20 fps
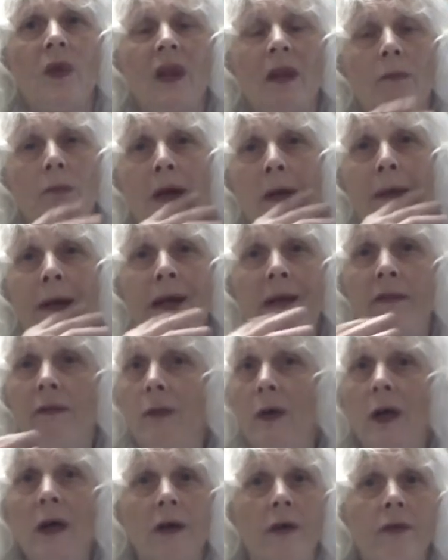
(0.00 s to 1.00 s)
maybe
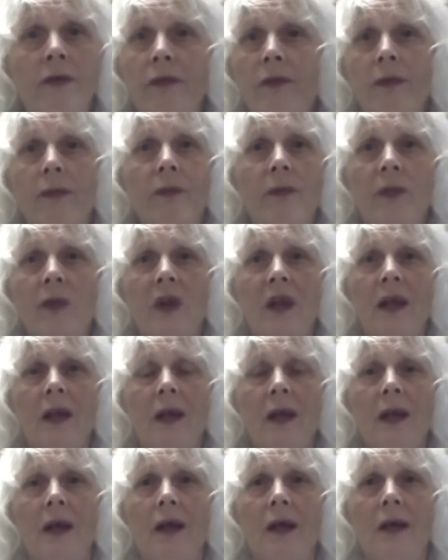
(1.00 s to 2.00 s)
even love
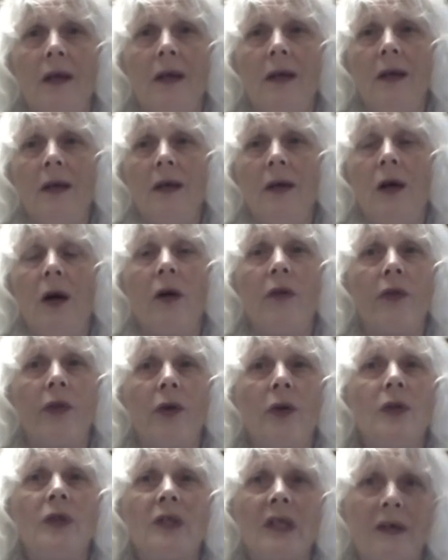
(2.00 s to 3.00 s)
of
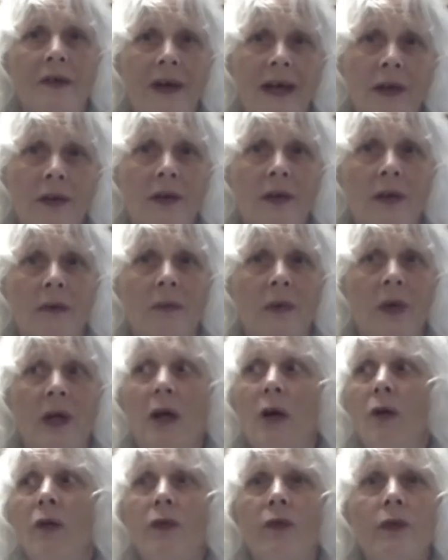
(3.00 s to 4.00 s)
those around them
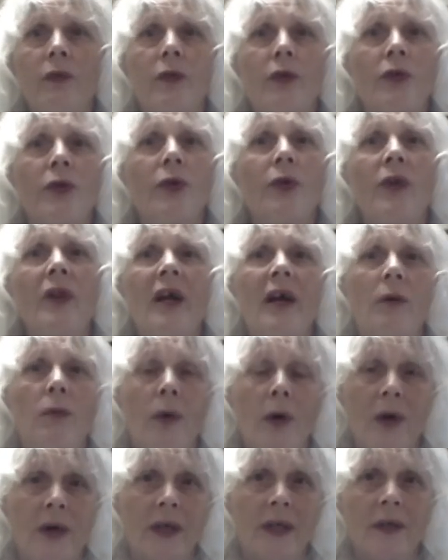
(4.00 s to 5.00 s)
through their
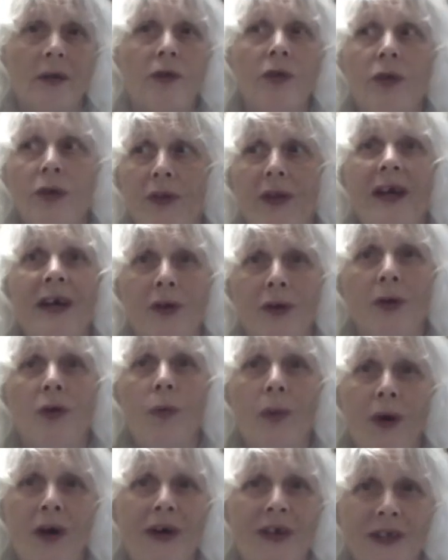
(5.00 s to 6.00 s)
work, through their good
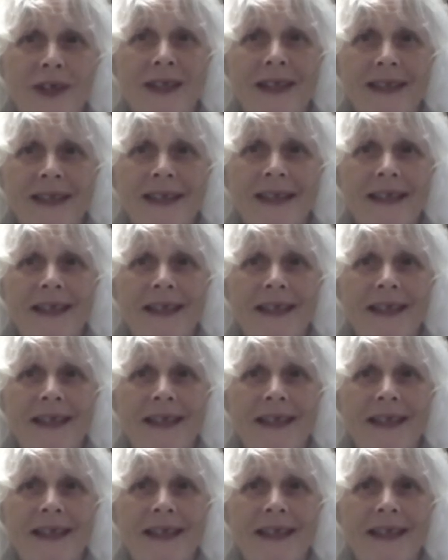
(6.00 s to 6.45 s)
works.